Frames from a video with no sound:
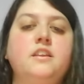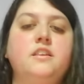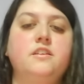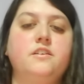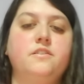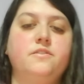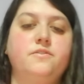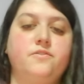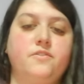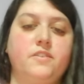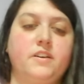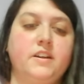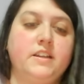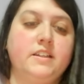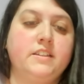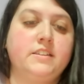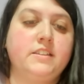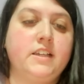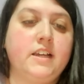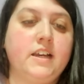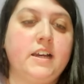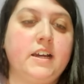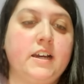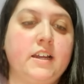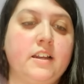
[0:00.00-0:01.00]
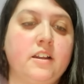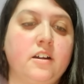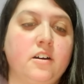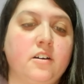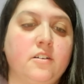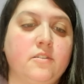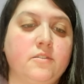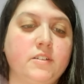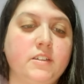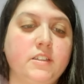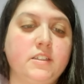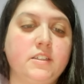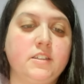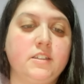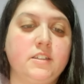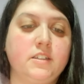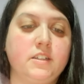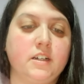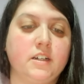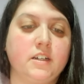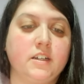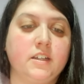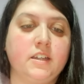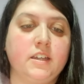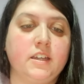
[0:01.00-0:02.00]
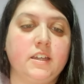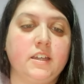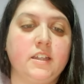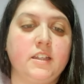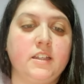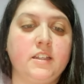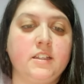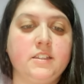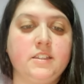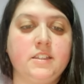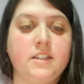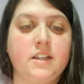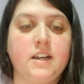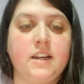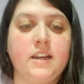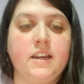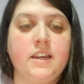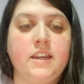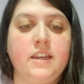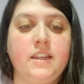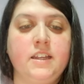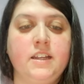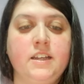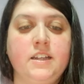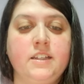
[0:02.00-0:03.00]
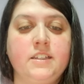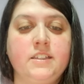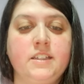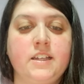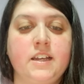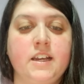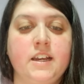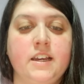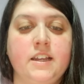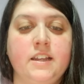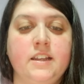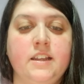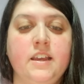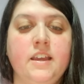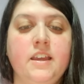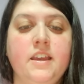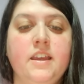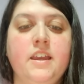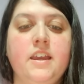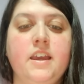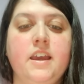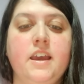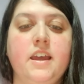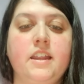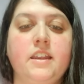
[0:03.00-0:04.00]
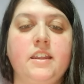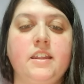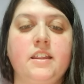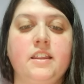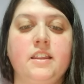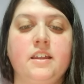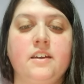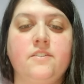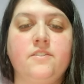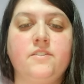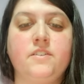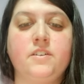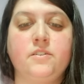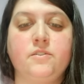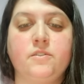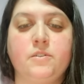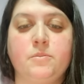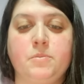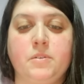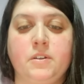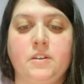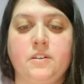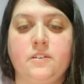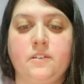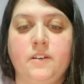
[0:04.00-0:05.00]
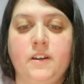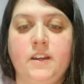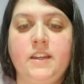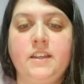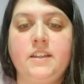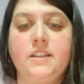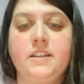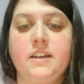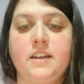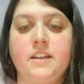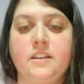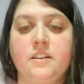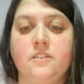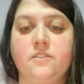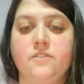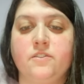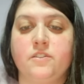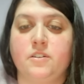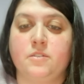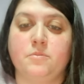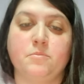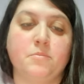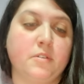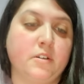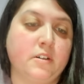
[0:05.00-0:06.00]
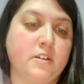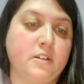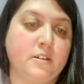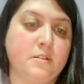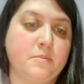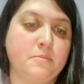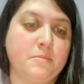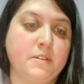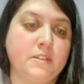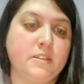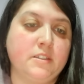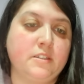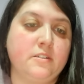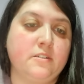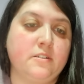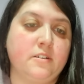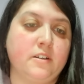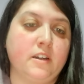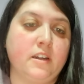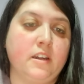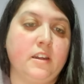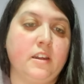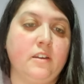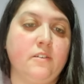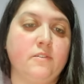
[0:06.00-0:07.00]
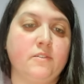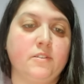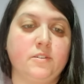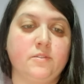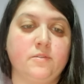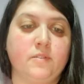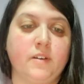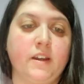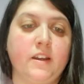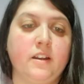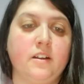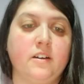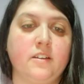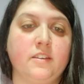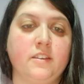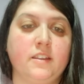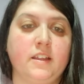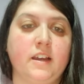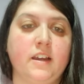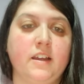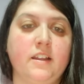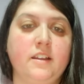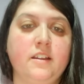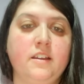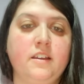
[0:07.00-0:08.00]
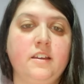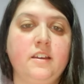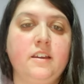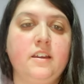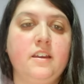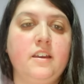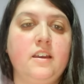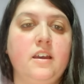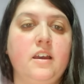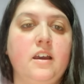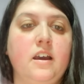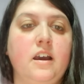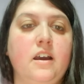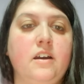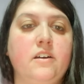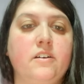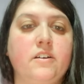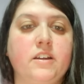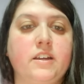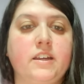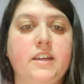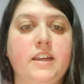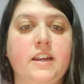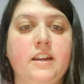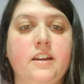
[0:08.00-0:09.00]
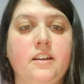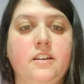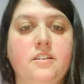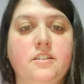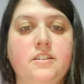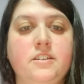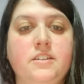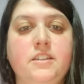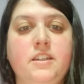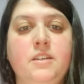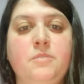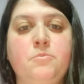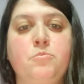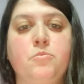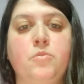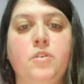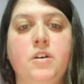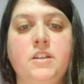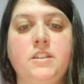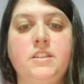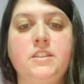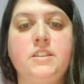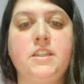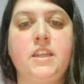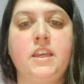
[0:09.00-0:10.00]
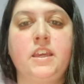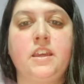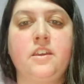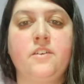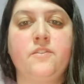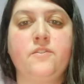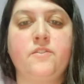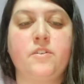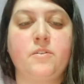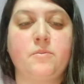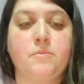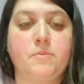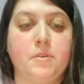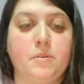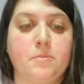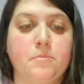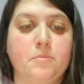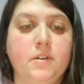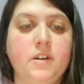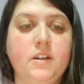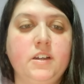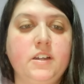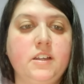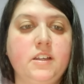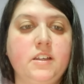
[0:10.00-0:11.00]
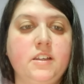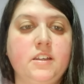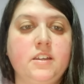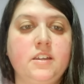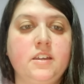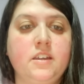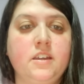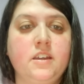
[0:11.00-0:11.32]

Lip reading: the phrase had always stuck inside in his head, and he left it would be a great title for a murder mystery. He was right on that. Our character's name was taken from the book.